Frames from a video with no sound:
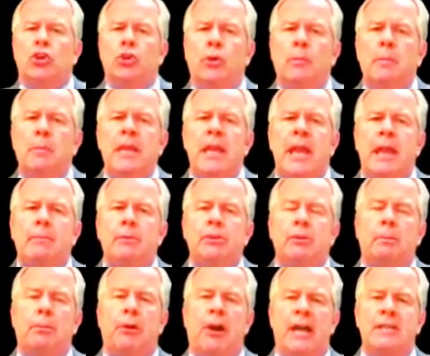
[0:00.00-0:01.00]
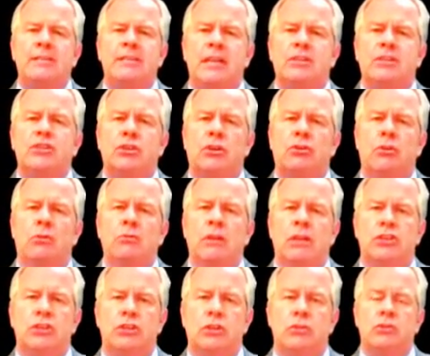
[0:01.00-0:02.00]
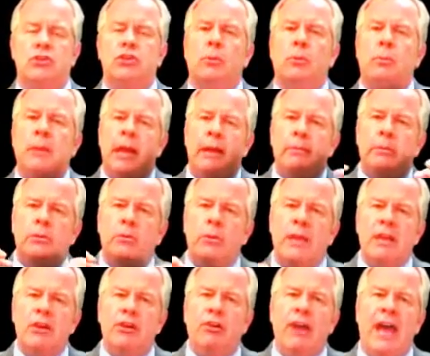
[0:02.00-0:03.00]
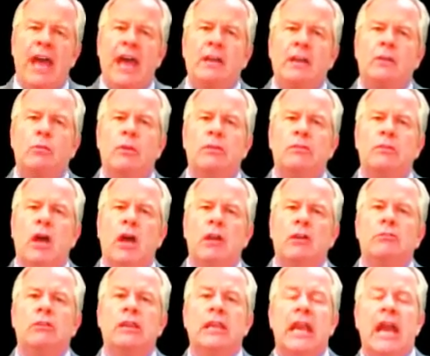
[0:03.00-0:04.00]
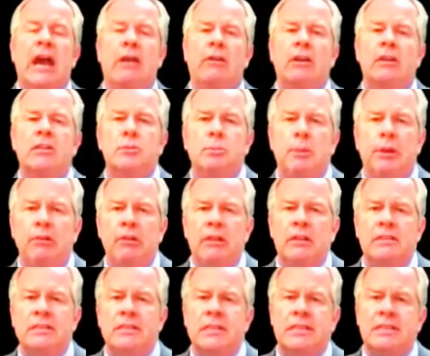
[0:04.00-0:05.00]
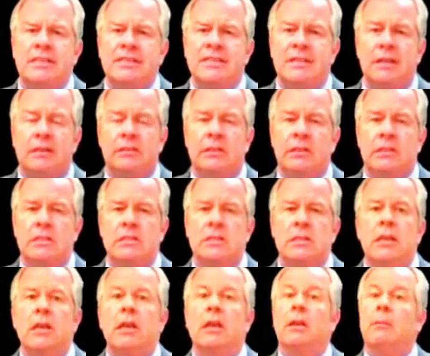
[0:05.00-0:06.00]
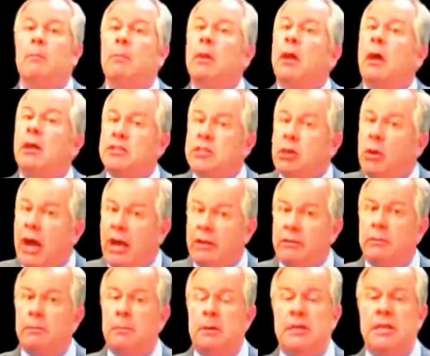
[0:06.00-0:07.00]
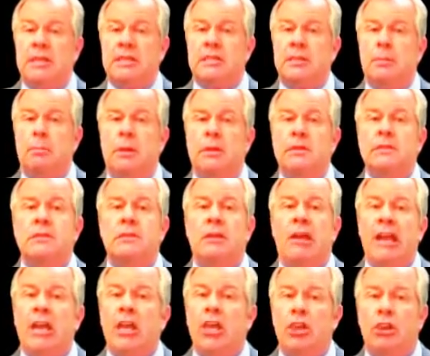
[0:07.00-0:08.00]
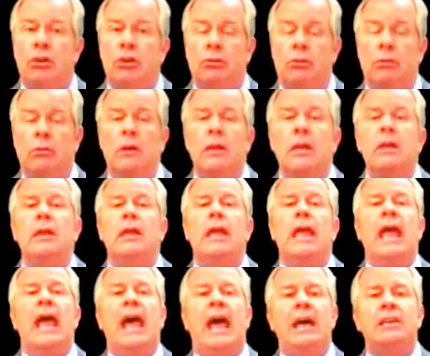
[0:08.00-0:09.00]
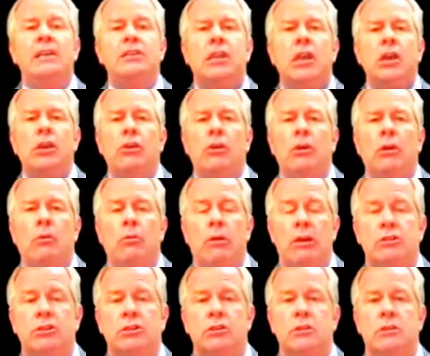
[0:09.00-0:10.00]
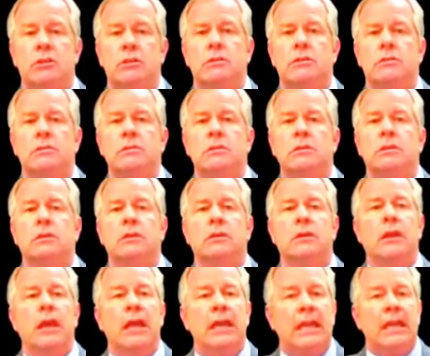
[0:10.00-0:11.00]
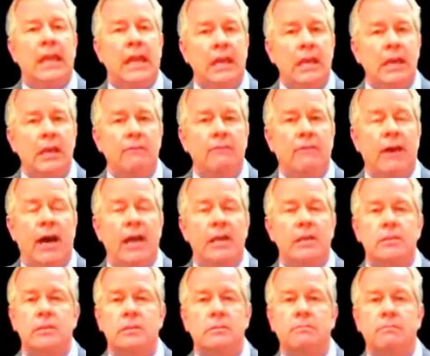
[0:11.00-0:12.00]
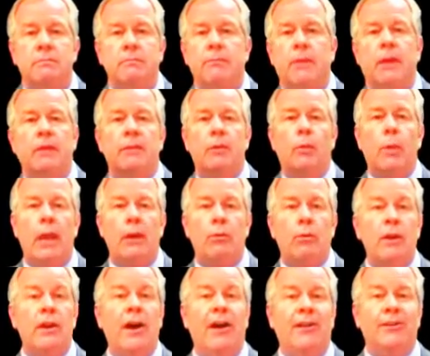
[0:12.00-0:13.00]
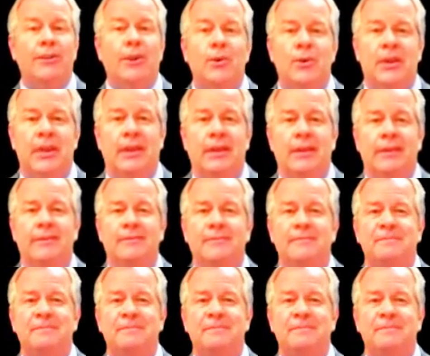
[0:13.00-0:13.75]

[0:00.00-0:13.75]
You'll be able to process your own issues. You'll be able to interact with not only our experienced consultants, but also other participants like you, asking your questions and getting advice the way Ronaldo did.